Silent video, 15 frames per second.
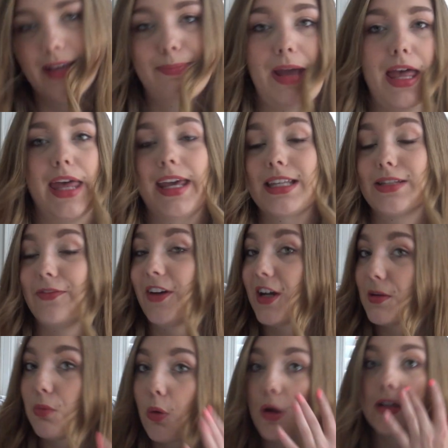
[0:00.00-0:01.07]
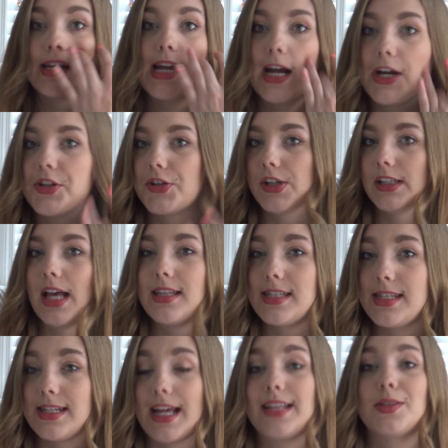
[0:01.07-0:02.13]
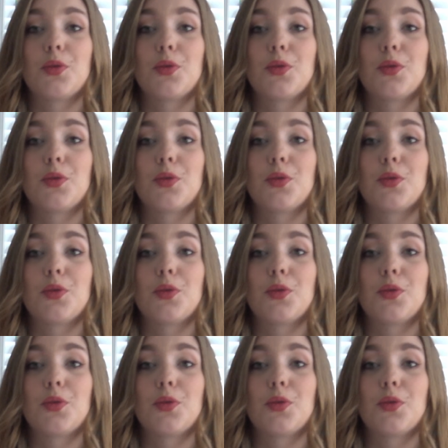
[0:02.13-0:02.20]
Balak is a very important character in our lesson today,